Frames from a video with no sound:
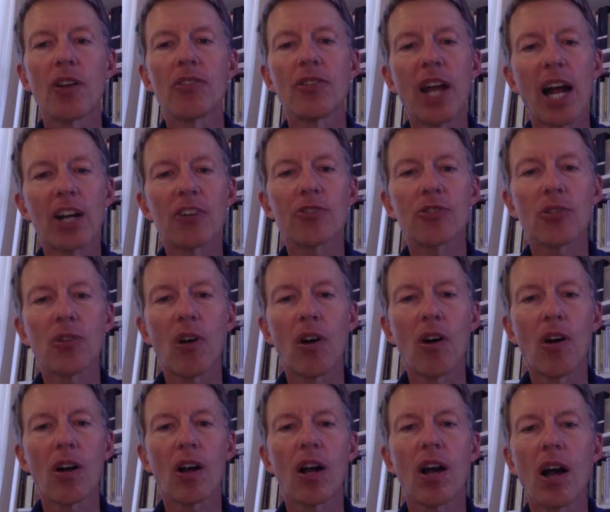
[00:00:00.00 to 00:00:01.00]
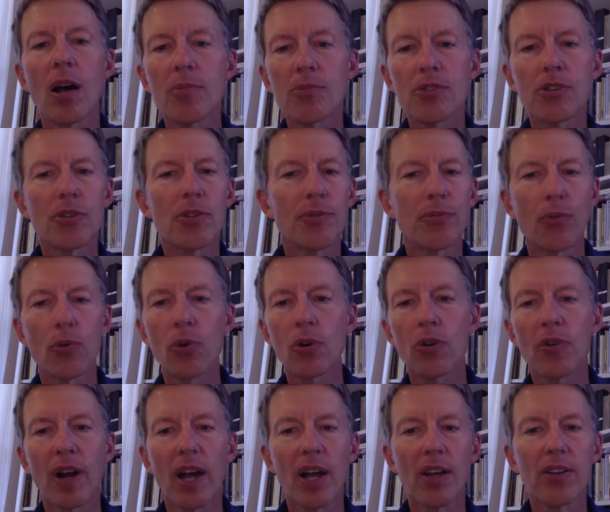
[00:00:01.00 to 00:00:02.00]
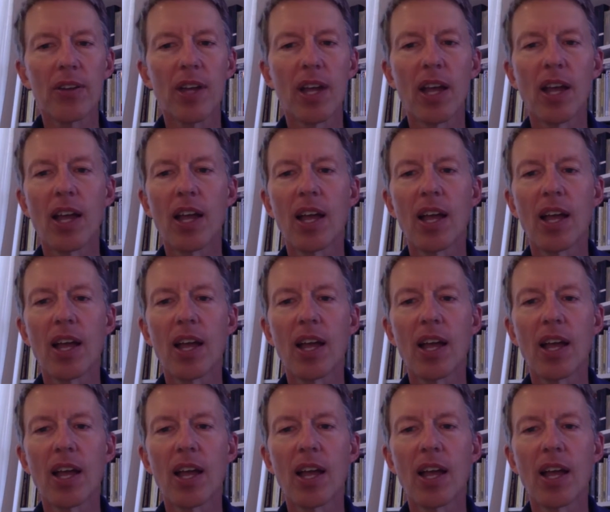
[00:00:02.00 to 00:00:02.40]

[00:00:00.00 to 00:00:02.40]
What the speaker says: natural law comes to the foreground